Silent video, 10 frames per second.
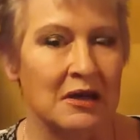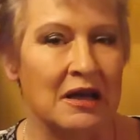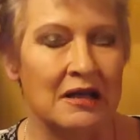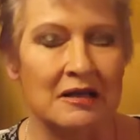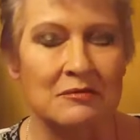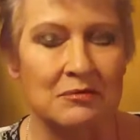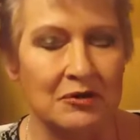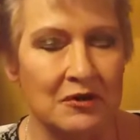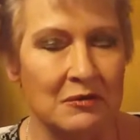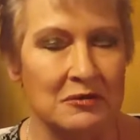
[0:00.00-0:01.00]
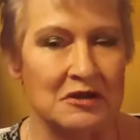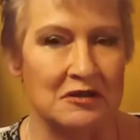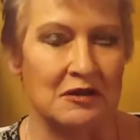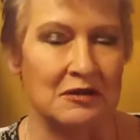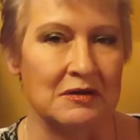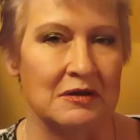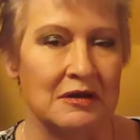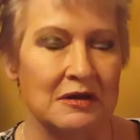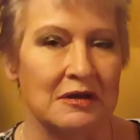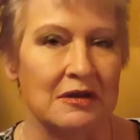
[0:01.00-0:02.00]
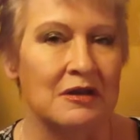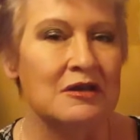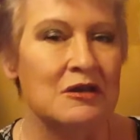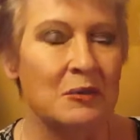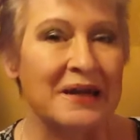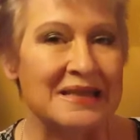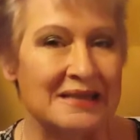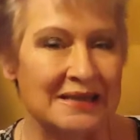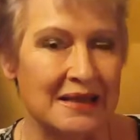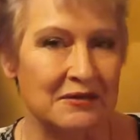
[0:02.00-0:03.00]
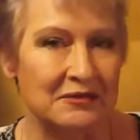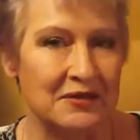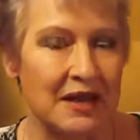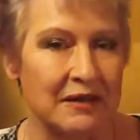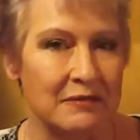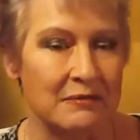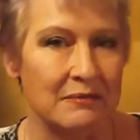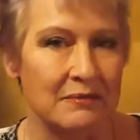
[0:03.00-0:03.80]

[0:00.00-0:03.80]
But I can promise you, you are safe now.